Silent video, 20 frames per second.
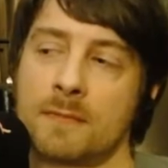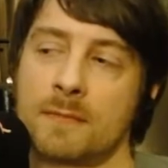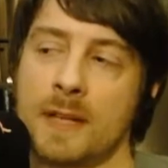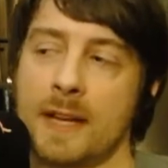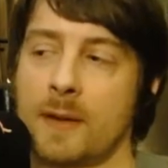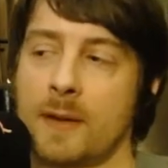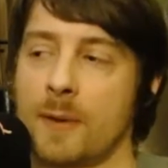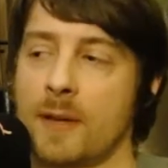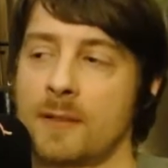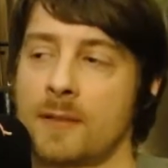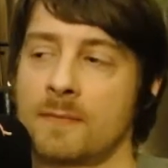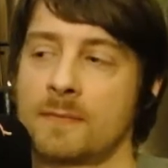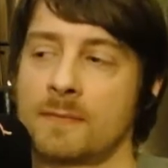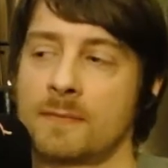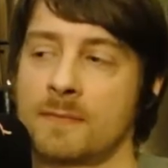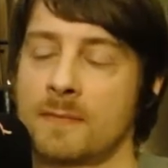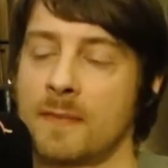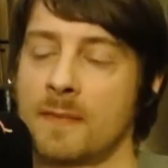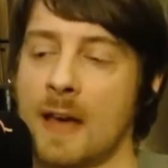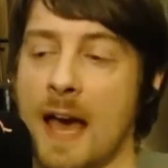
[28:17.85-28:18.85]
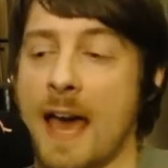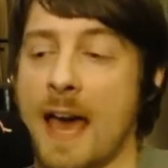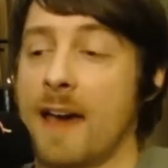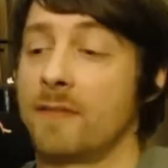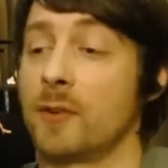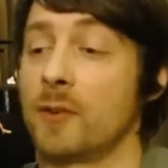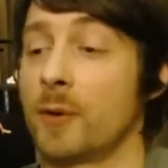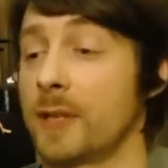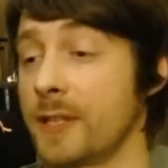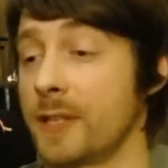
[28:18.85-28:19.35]
Anyway, I
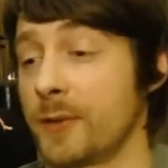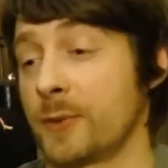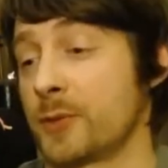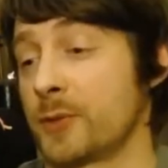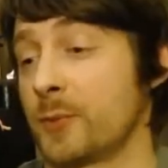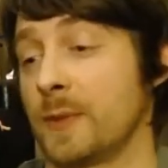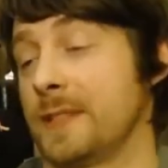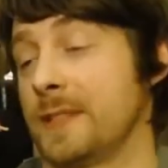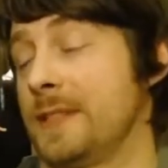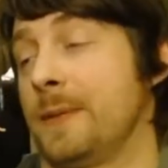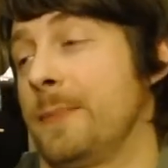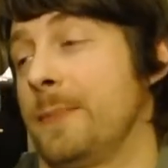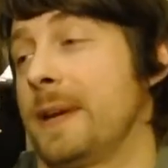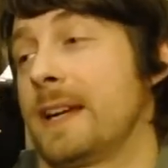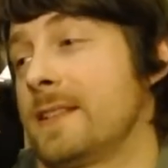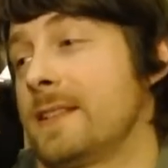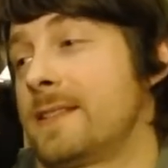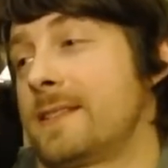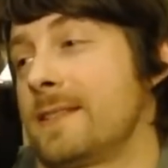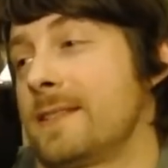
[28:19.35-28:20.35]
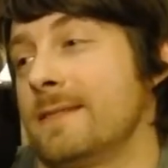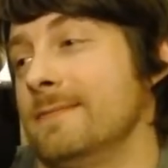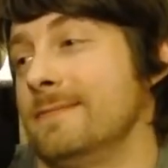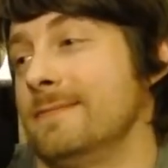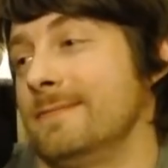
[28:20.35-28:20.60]
have no idea which one's the biggest.